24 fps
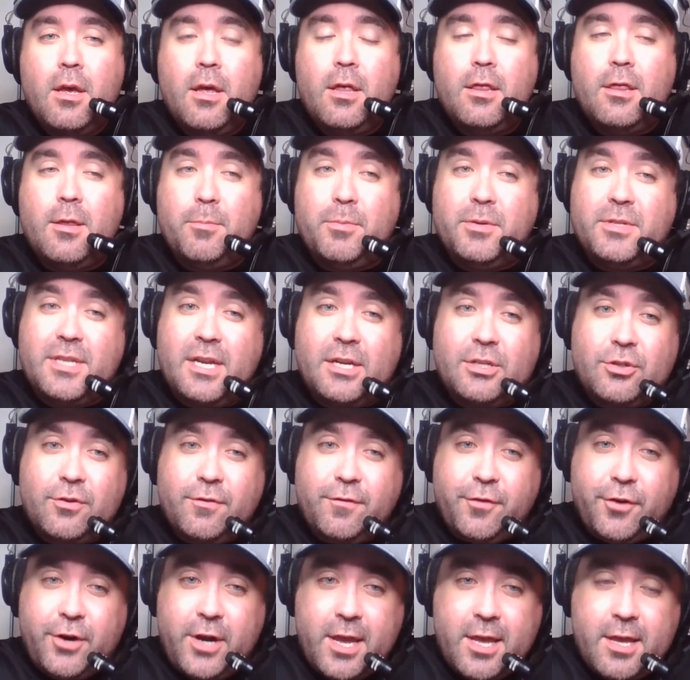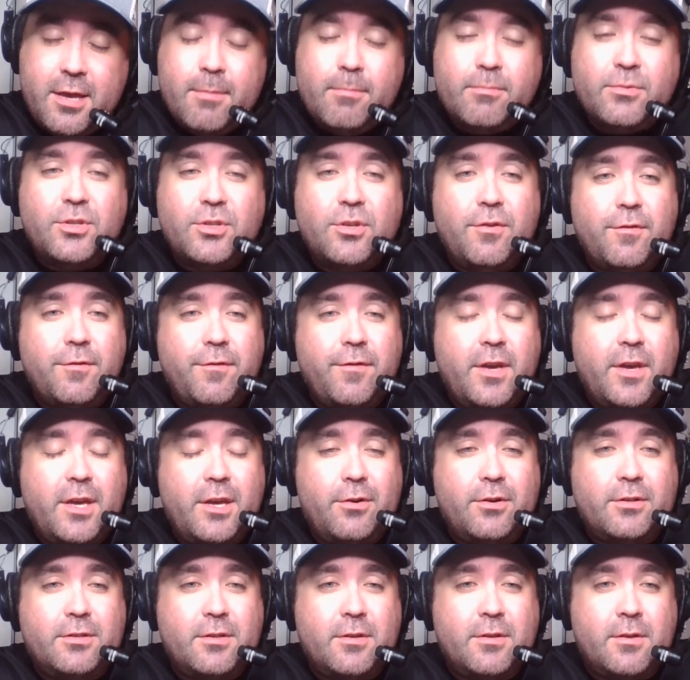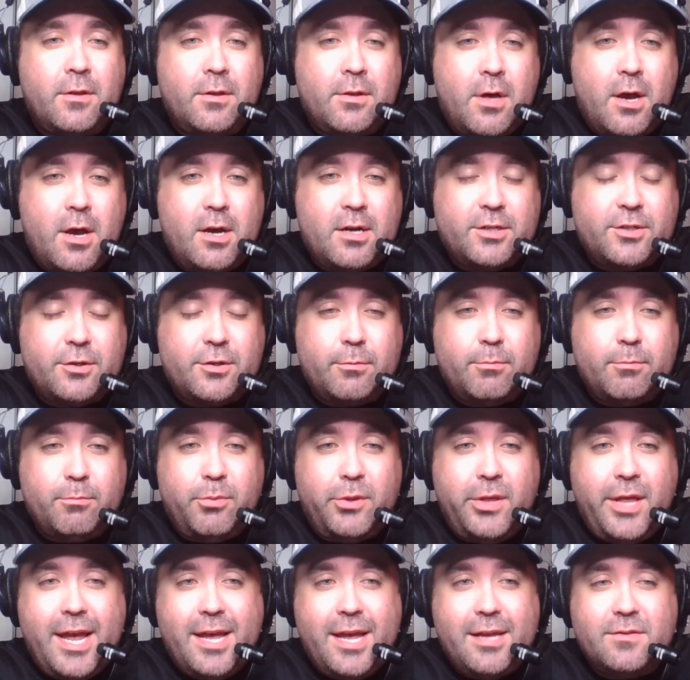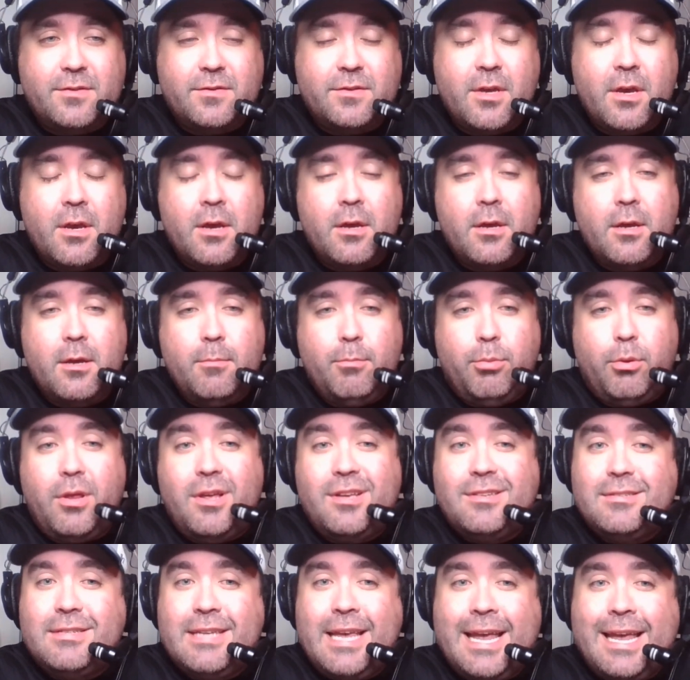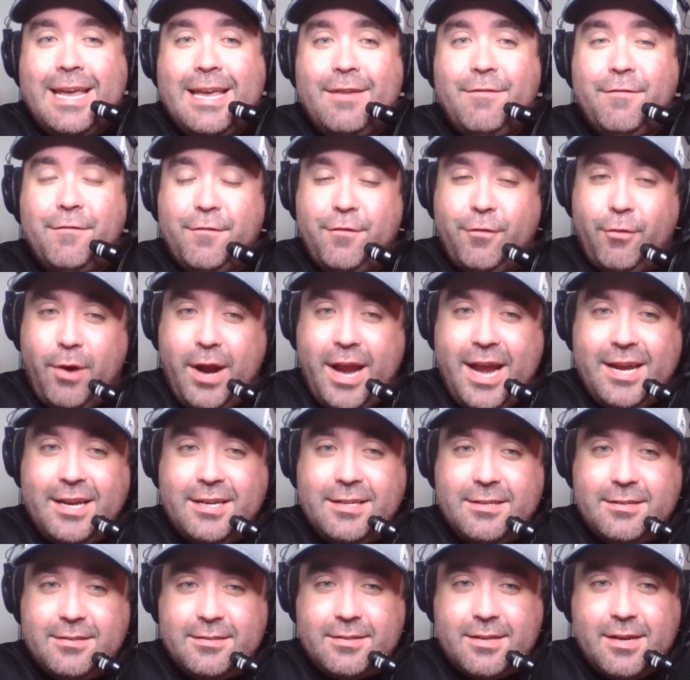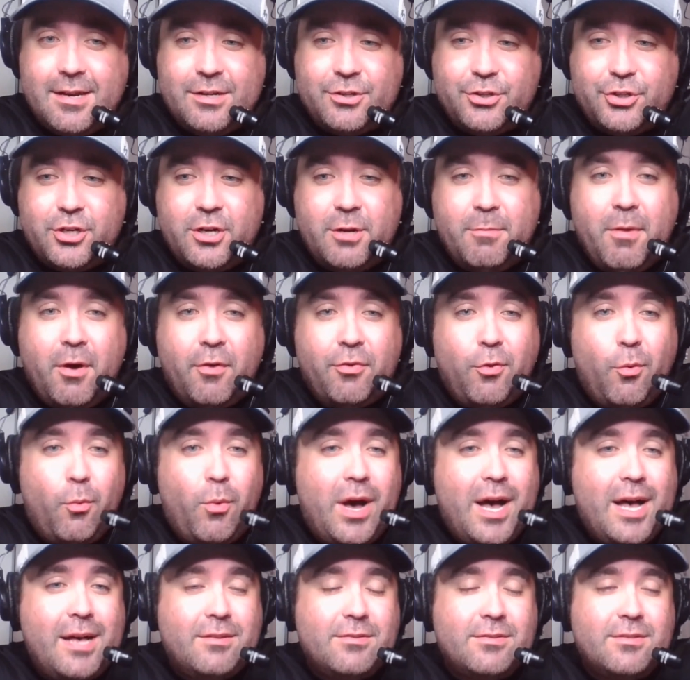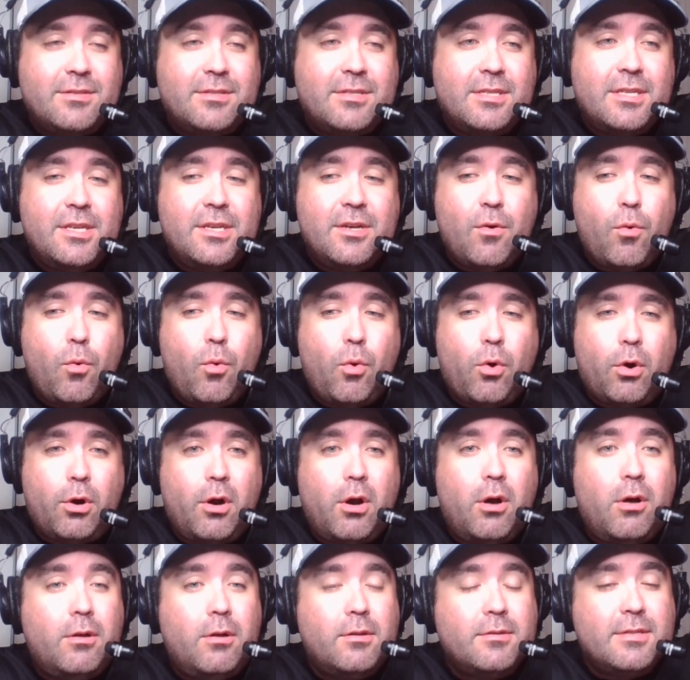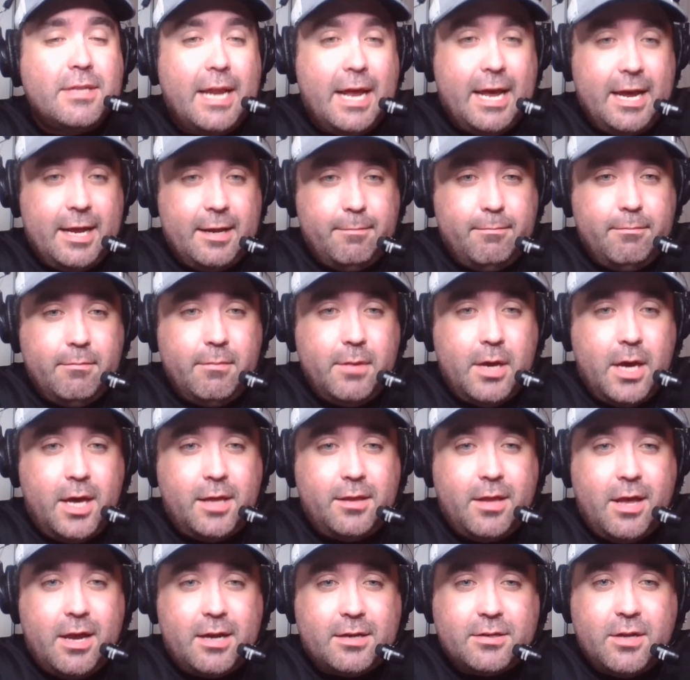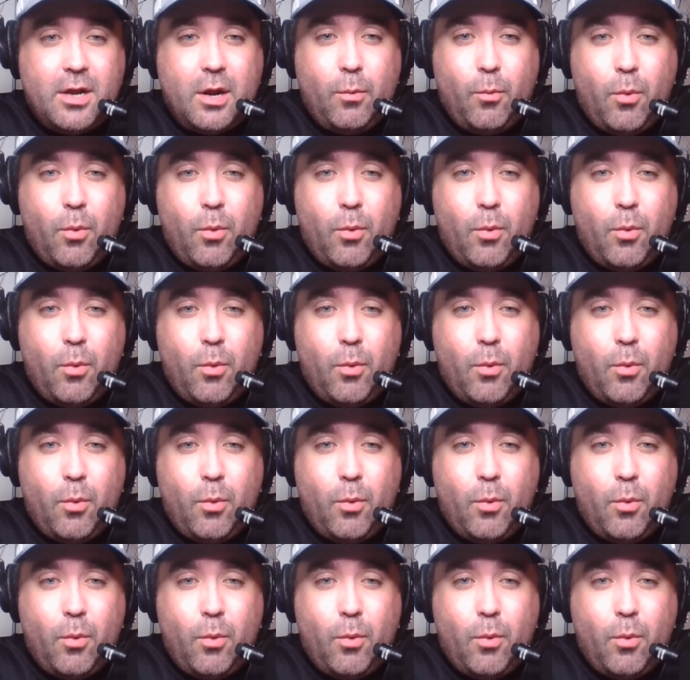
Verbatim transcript: the potential for him to figure into the long-term plans, plus a frank discussion about the Wild's decor, all today on Locked On